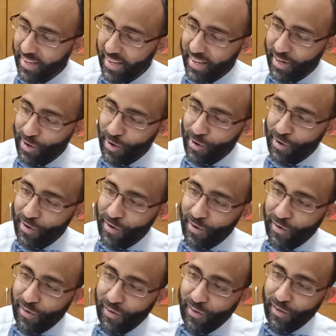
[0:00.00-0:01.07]
and
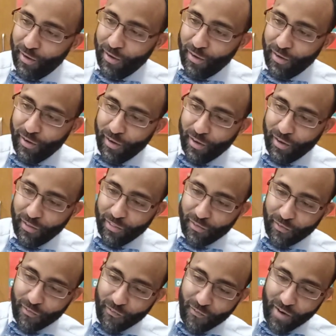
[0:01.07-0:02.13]
all
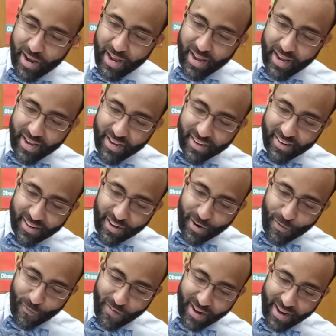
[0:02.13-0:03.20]
the way
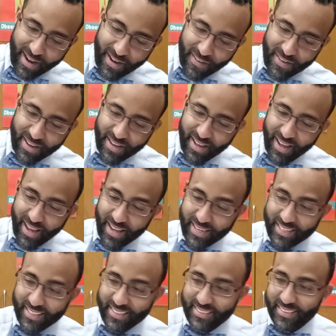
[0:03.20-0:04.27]
around.
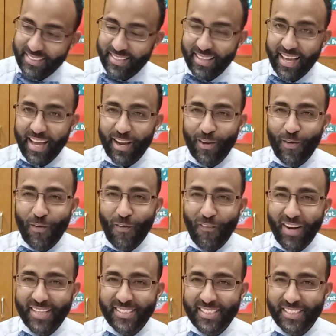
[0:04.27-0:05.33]
And isn't that cool?
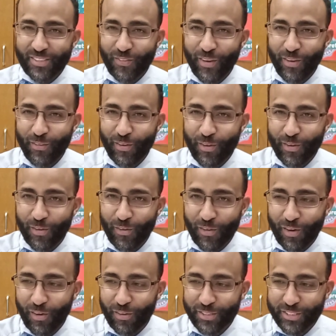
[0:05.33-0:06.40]
Watch as we will go
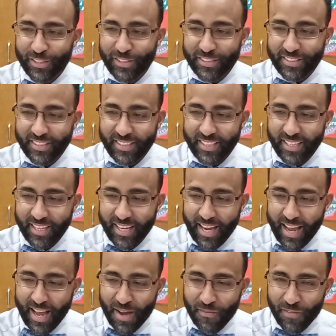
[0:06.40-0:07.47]
closer to the
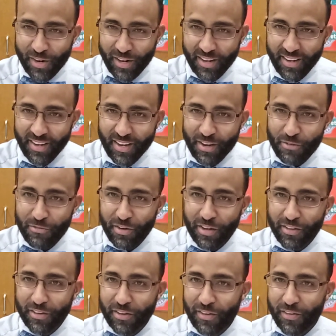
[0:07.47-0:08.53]
camera,
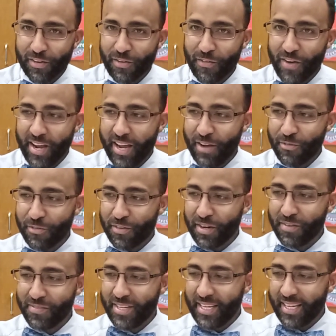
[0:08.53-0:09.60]
further away
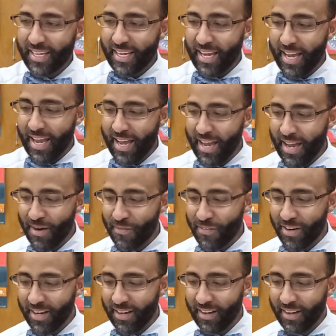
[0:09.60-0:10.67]
from the
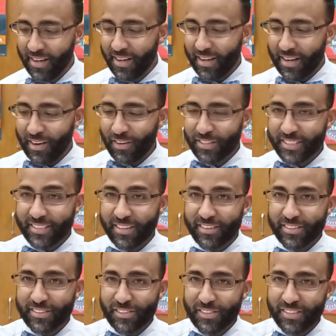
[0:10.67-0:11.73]
camera,
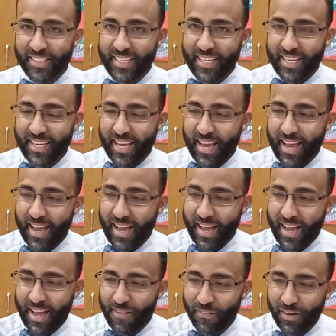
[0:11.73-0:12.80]
closer to the
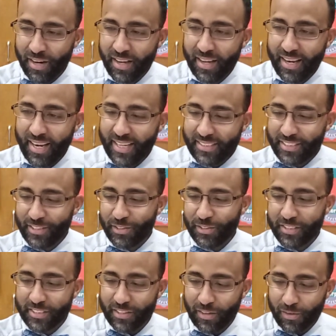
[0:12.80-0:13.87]
camera. Let's
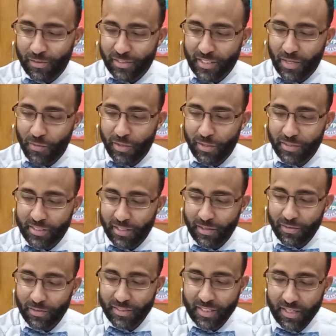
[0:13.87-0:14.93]
do circles. Can we do
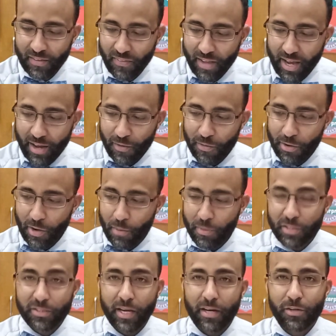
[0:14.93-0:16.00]
circles? I don't know. I'm
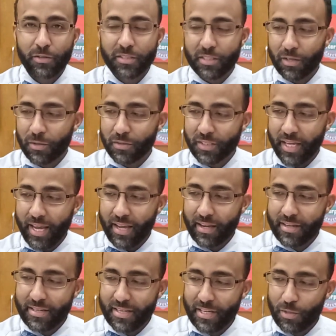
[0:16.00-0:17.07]
going to try to do circles and
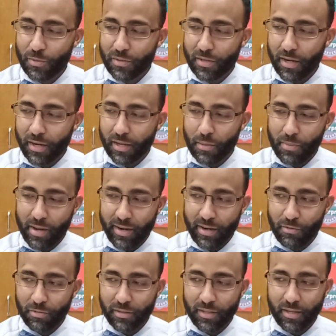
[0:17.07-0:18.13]
continuing talking about
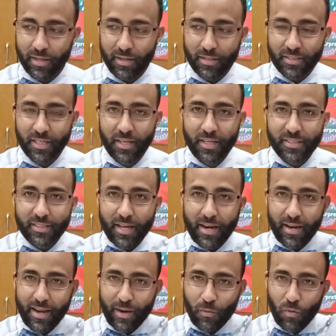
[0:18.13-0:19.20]
everything else. It's kind
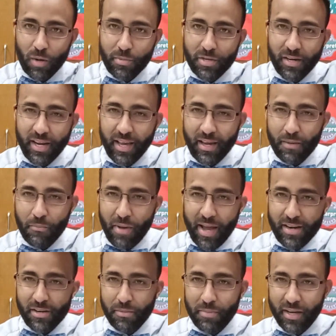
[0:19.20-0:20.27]
of like rubbing your head and
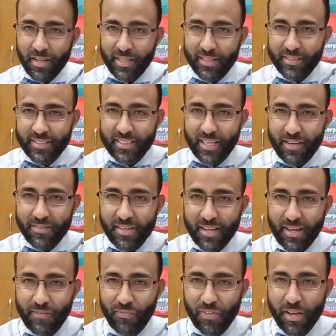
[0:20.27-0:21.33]
patting your belly at the same
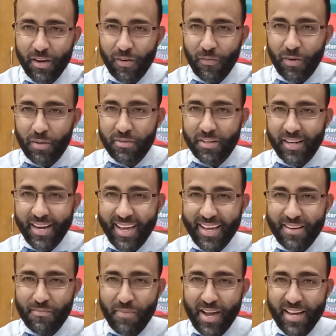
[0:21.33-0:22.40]
time. Rubbing your
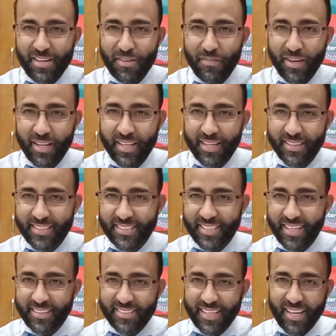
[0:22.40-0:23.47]
head and patting your belly at the
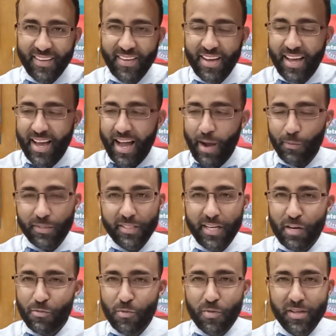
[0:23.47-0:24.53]
same time. I was
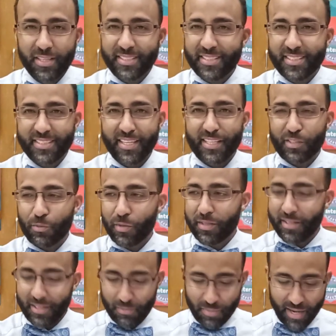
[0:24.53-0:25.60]
never really successful
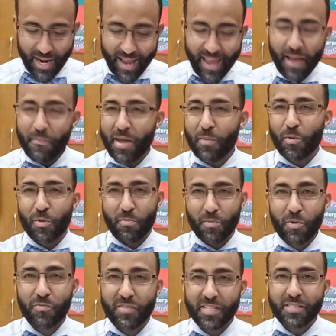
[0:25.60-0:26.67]
with it, but I am able to
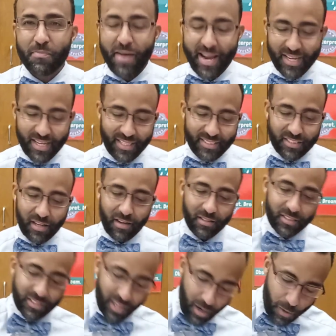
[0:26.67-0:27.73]
move this magnet and
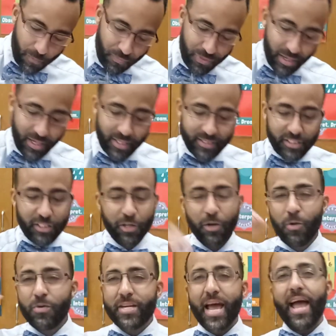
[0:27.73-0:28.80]
talk. So,
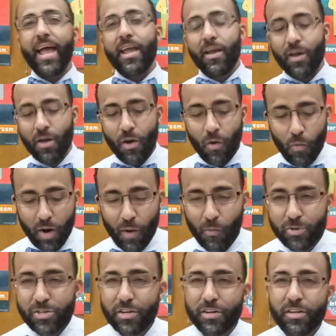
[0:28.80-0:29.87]
today, what I
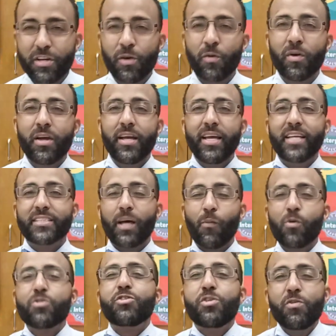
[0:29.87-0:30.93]
want you to do is I
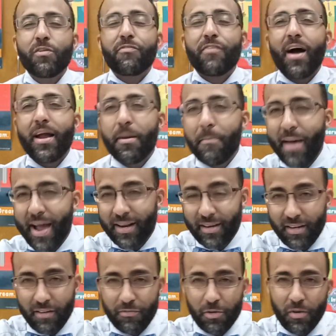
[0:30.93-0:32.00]
want you to find a
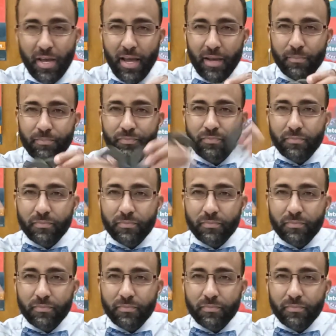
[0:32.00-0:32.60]
magnet if you can.